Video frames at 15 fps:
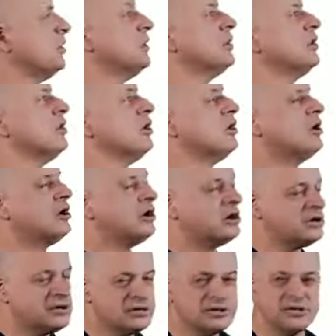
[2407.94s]

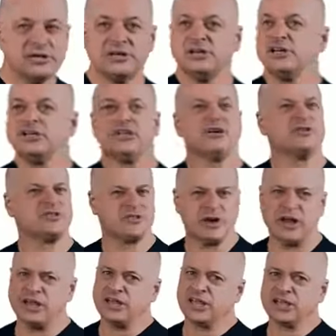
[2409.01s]
Oh, that was
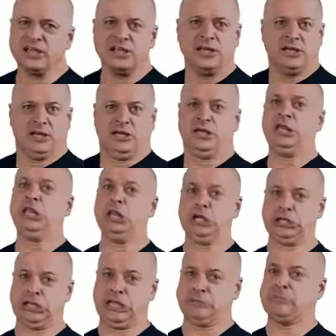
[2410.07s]
frightening. It looked
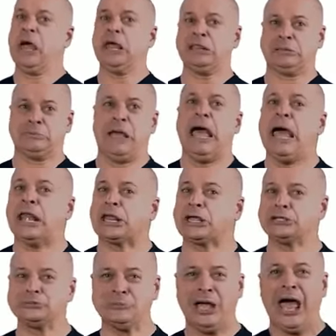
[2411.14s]
like
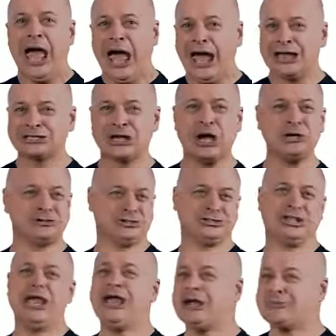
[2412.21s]
mathematics. Man, don't
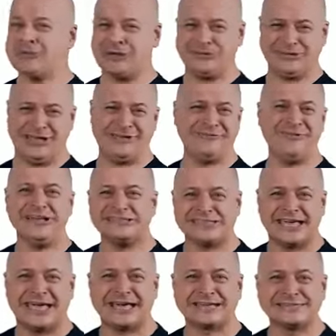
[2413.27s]
scare me with that
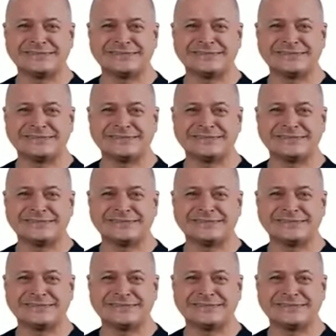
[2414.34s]
physics.